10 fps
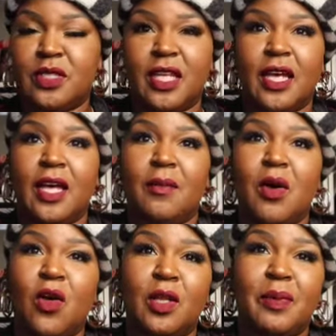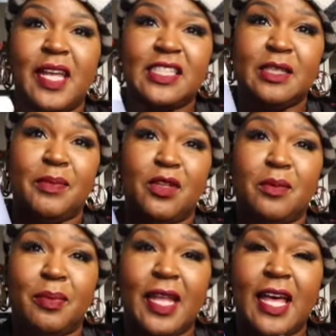the Olaplex to build
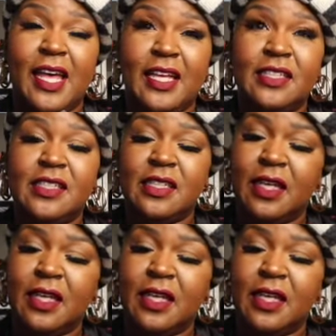the bonds.